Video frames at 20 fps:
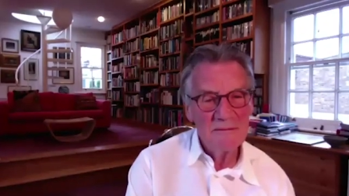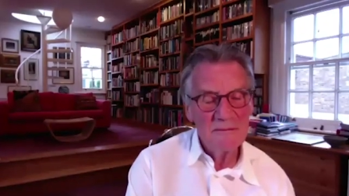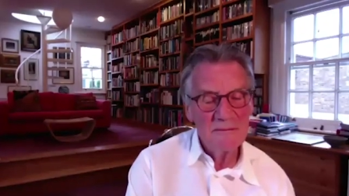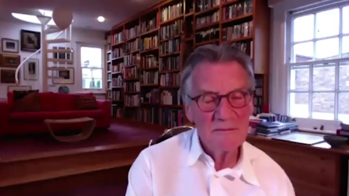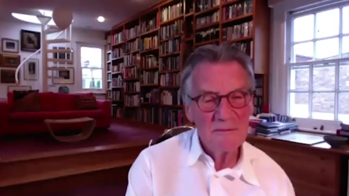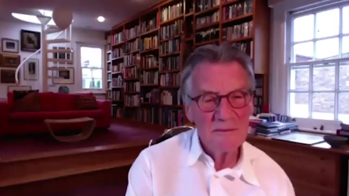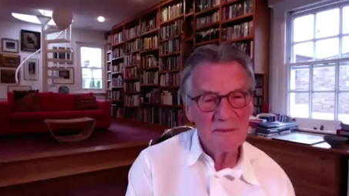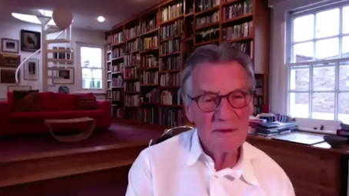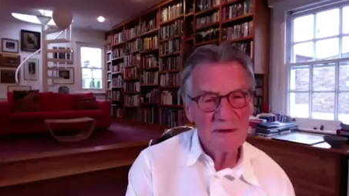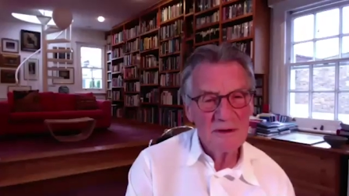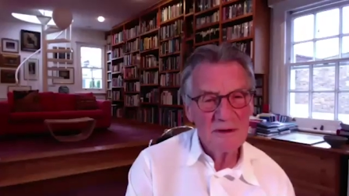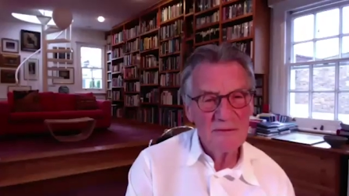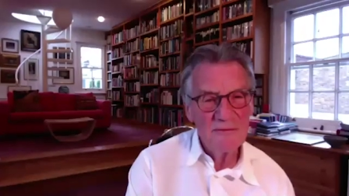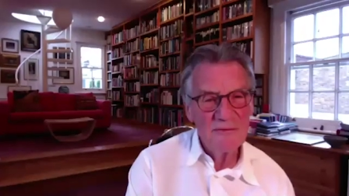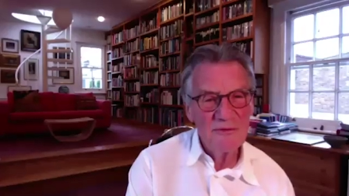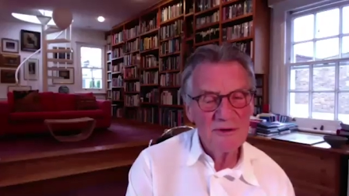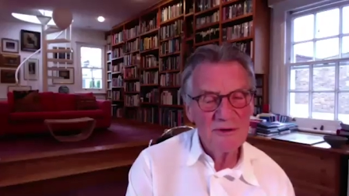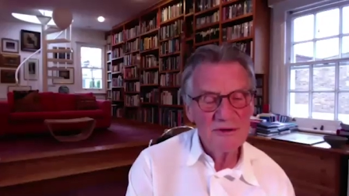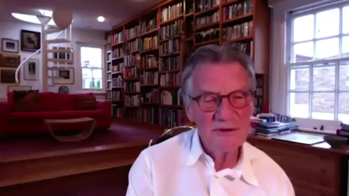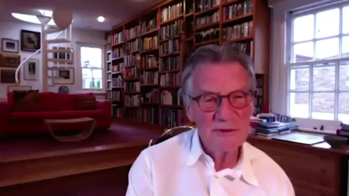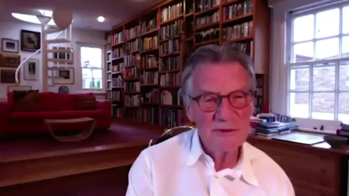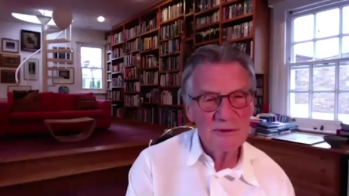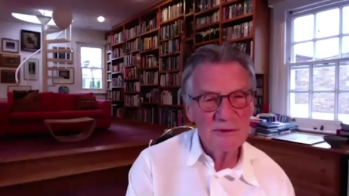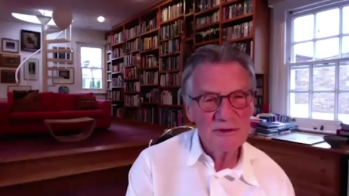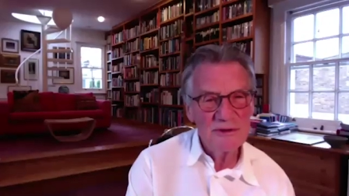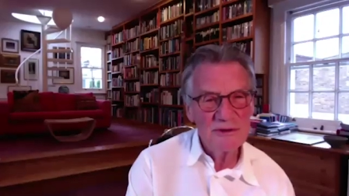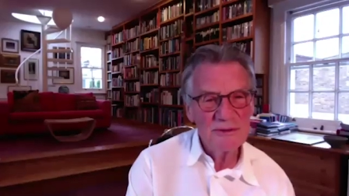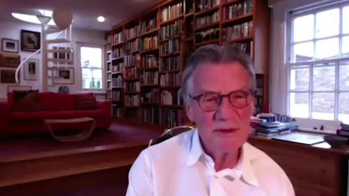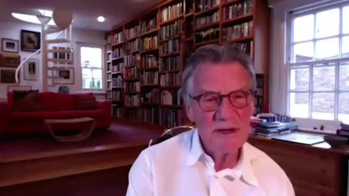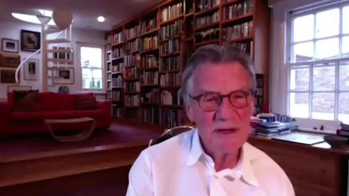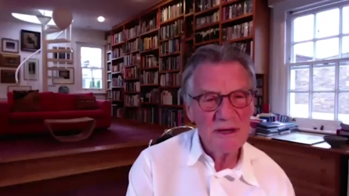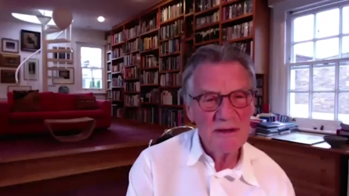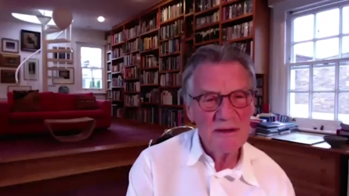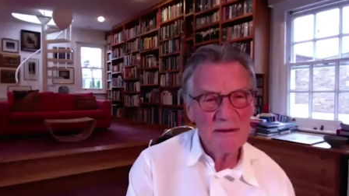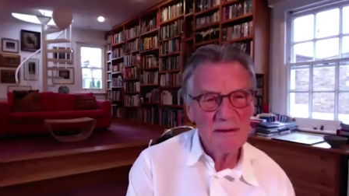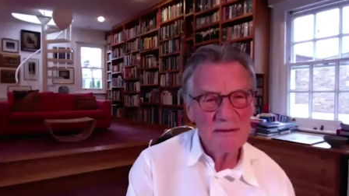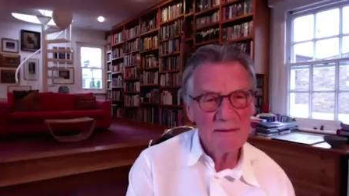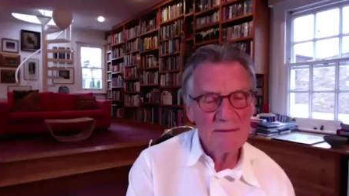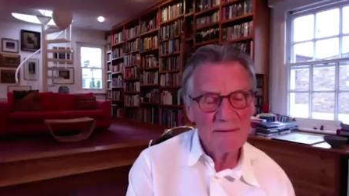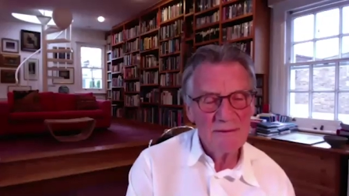well, good for George. I mean,
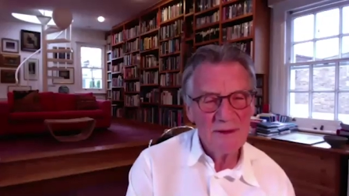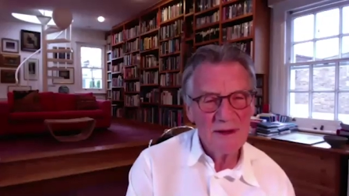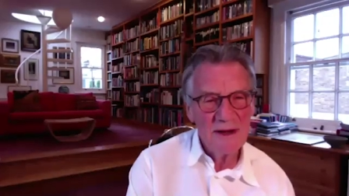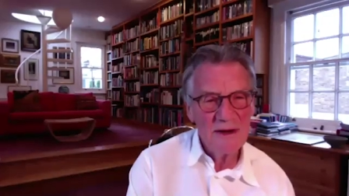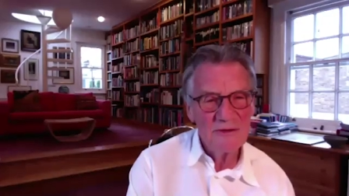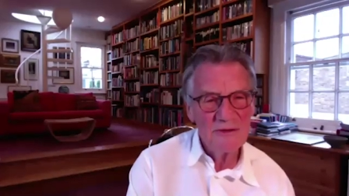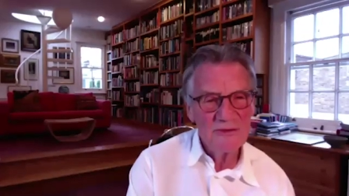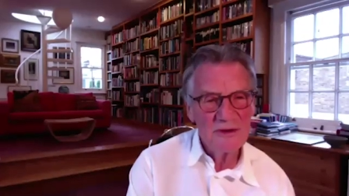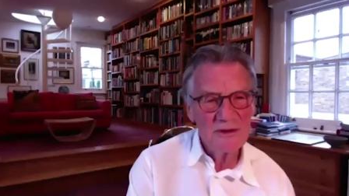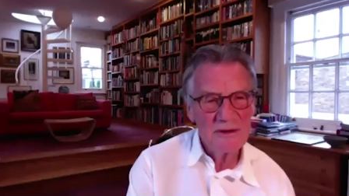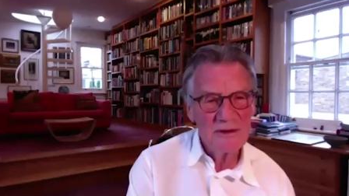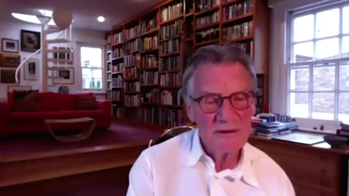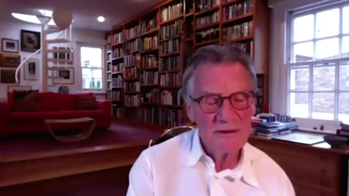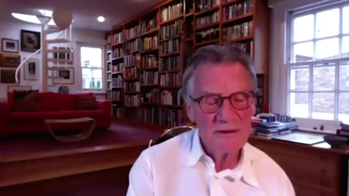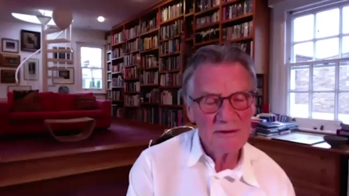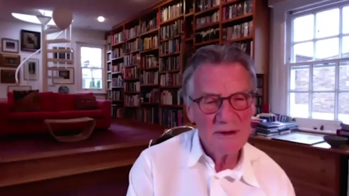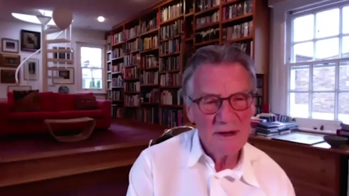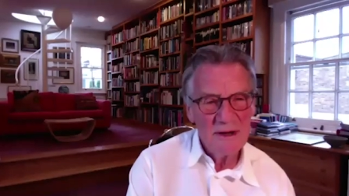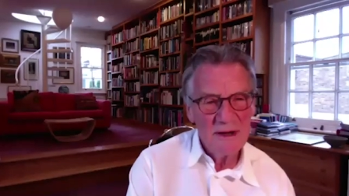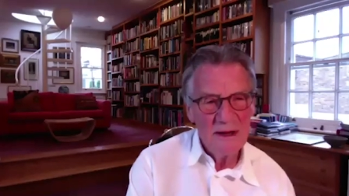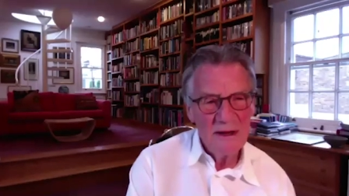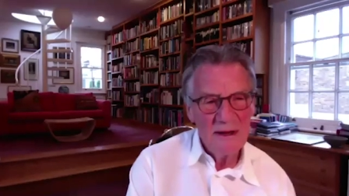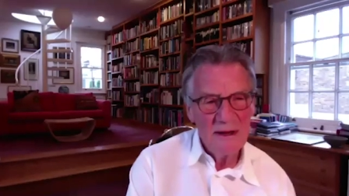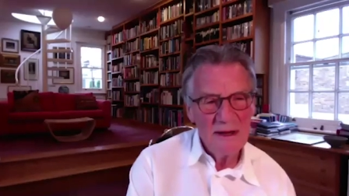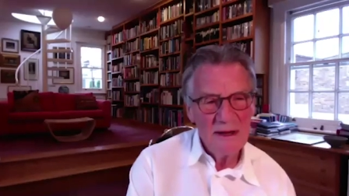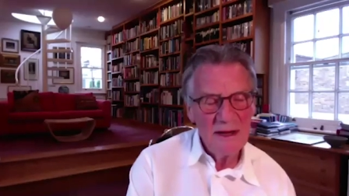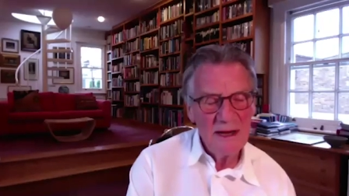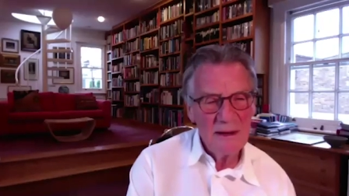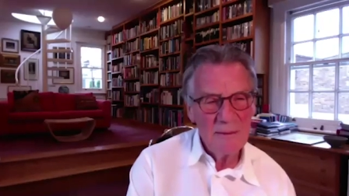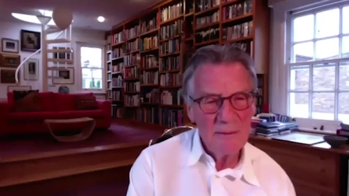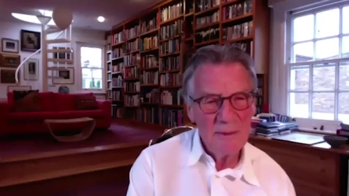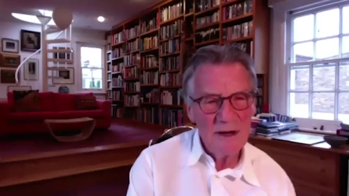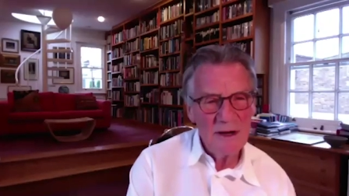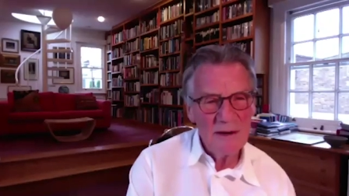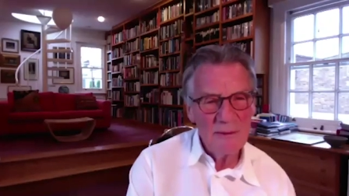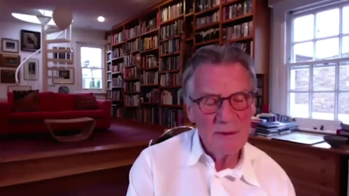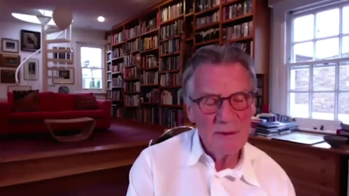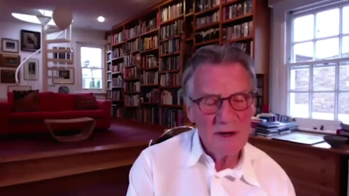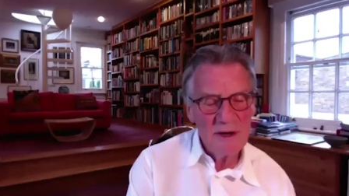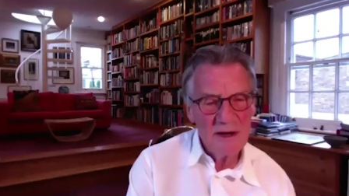yeah. the thing is that
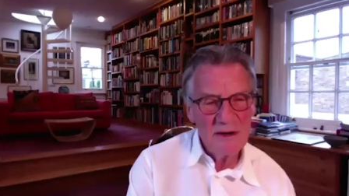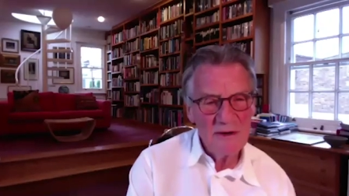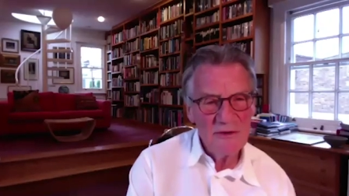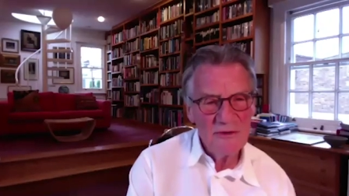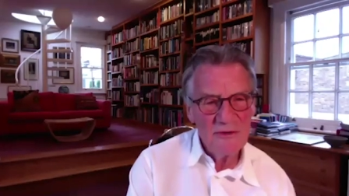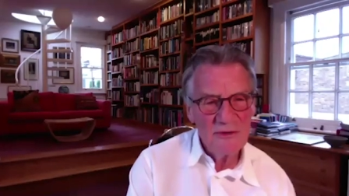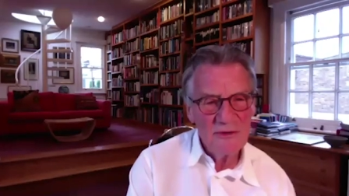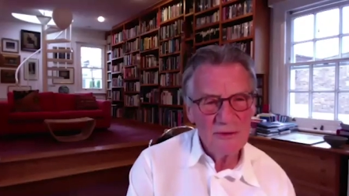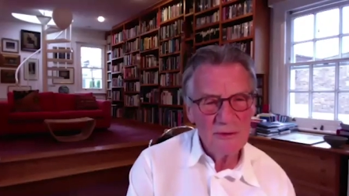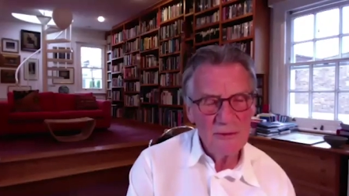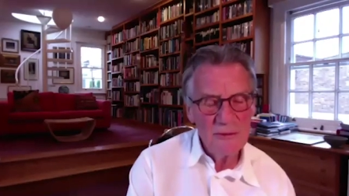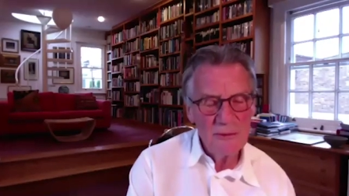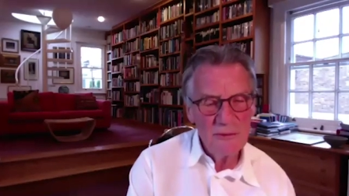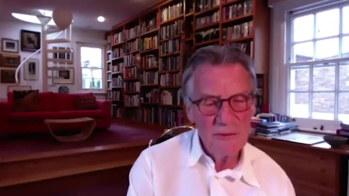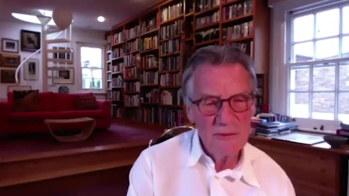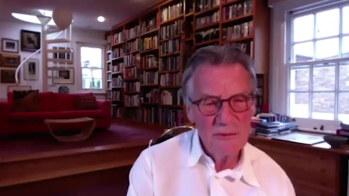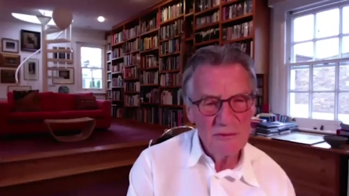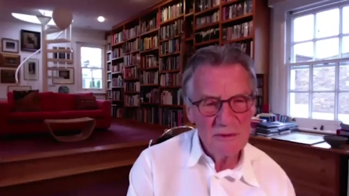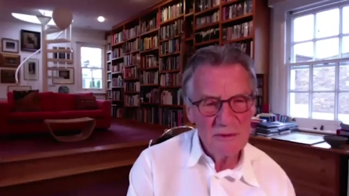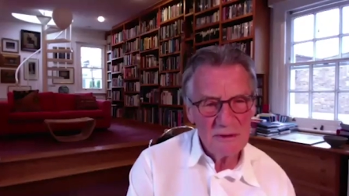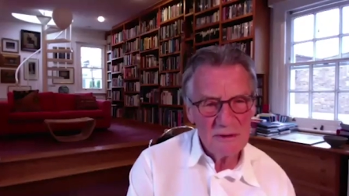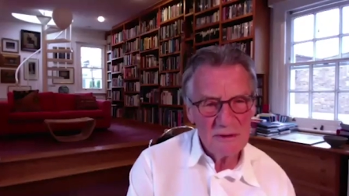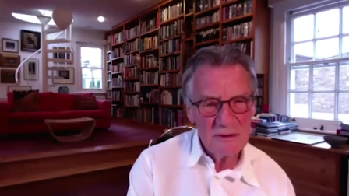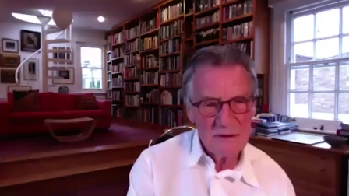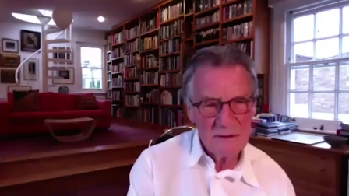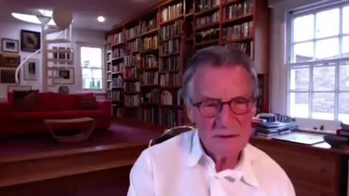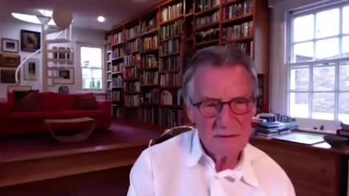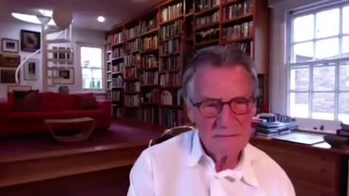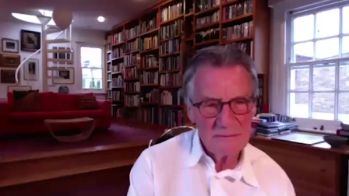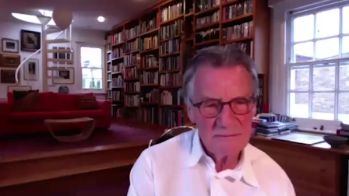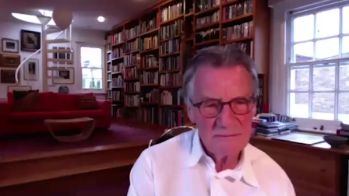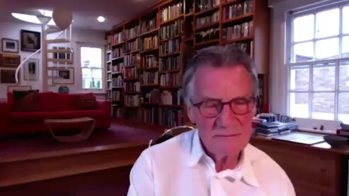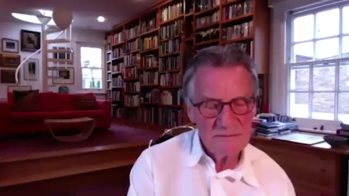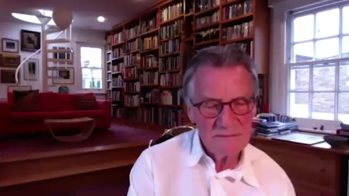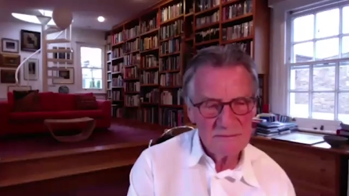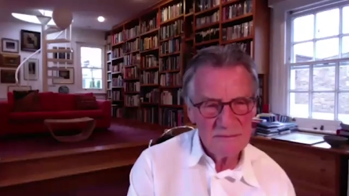EMI were going to um,